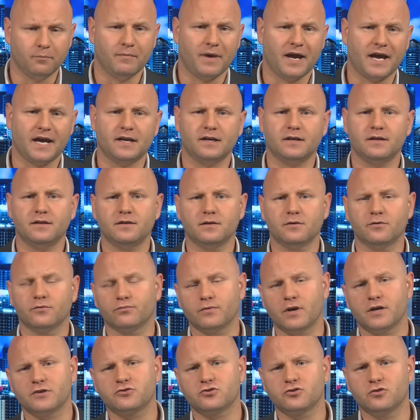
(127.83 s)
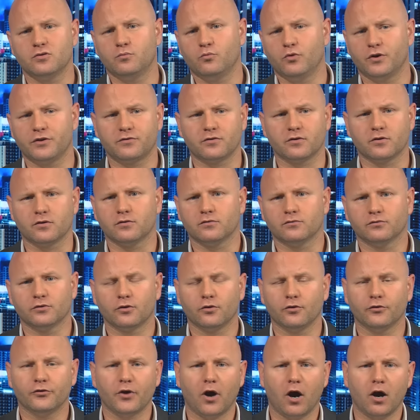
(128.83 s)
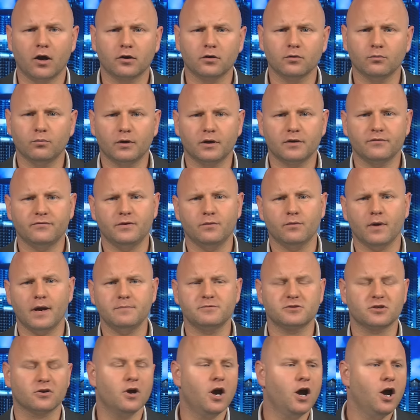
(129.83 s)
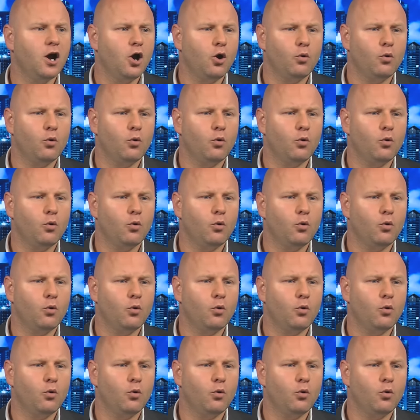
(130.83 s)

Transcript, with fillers: man in the restroom with your little daughter? What if he rapes her?